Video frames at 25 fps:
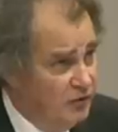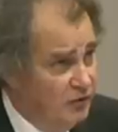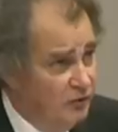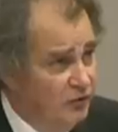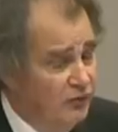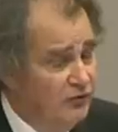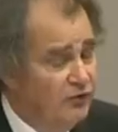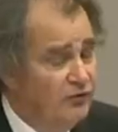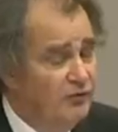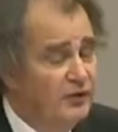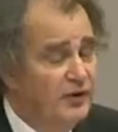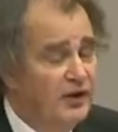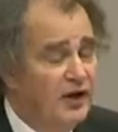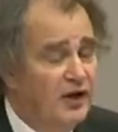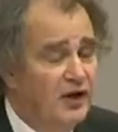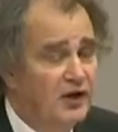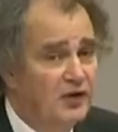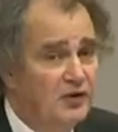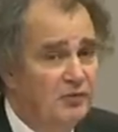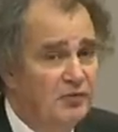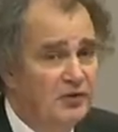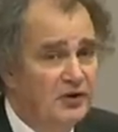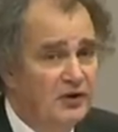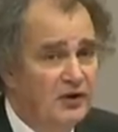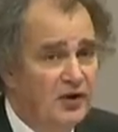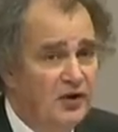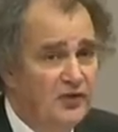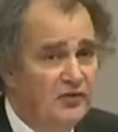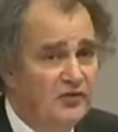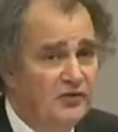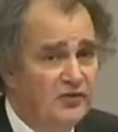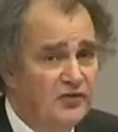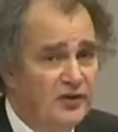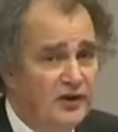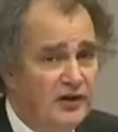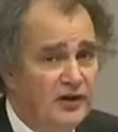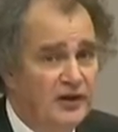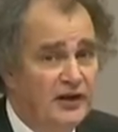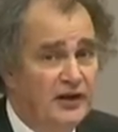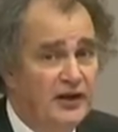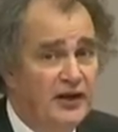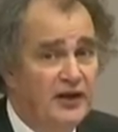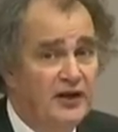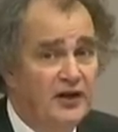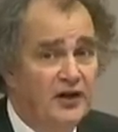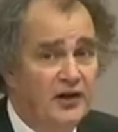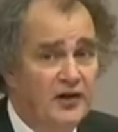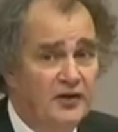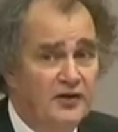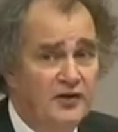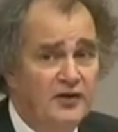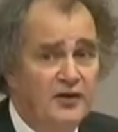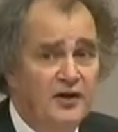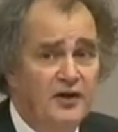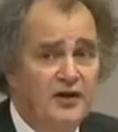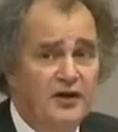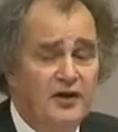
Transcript: course, the argument goes, certainly in England,